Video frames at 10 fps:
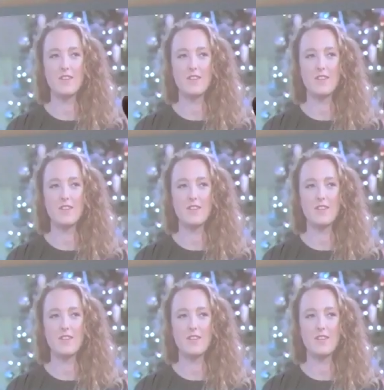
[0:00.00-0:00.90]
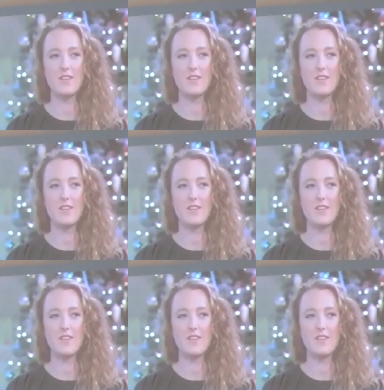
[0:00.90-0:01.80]

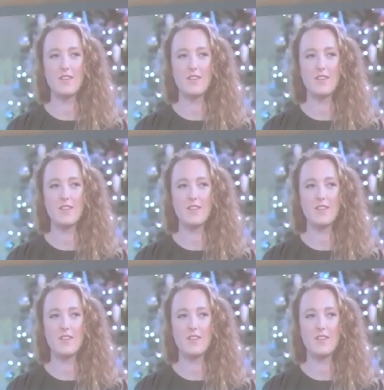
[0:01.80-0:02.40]
(silence)